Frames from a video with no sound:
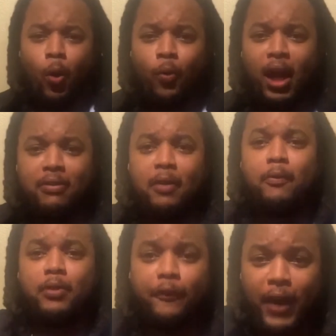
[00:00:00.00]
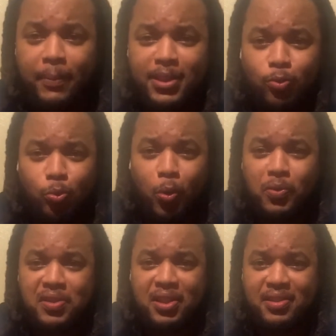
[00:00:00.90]
We have the, the famous
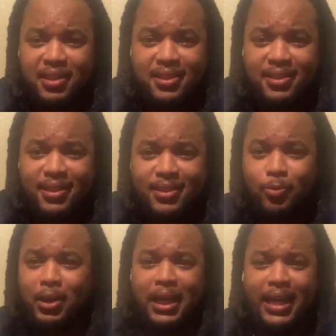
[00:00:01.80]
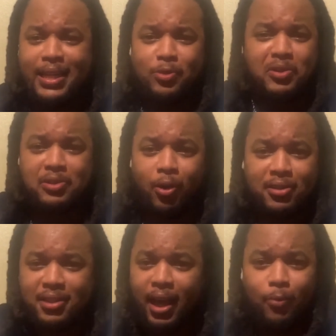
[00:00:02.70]
Route 66 where it ends or
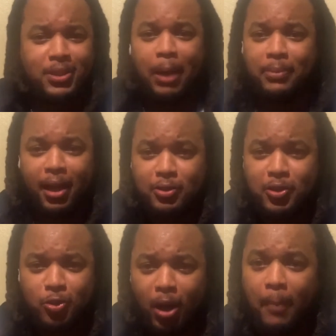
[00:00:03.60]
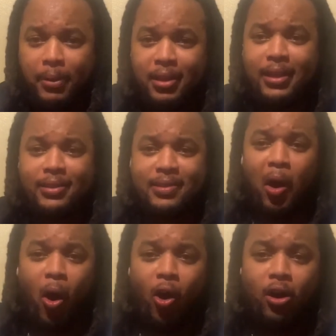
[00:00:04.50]
starts at, which I'm not too sure at, but it is the
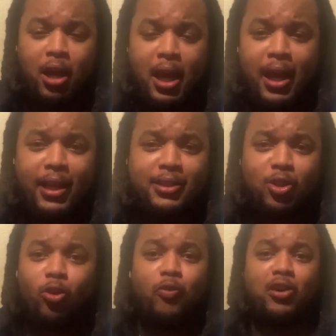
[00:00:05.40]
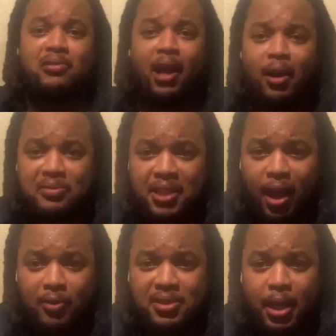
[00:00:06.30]
heart and soul of our
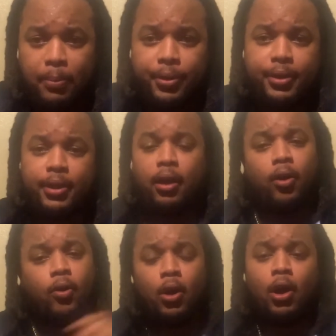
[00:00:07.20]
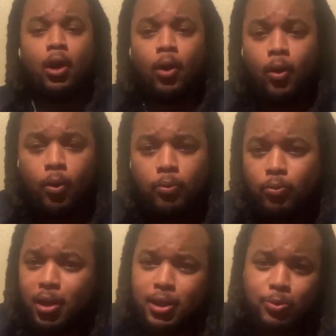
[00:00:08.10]
downtown San Bernardino.
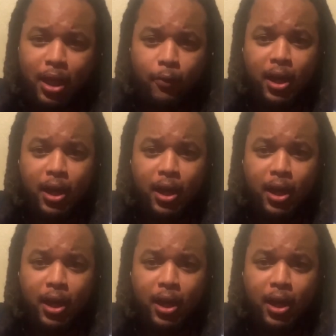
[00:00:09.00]
What else we have?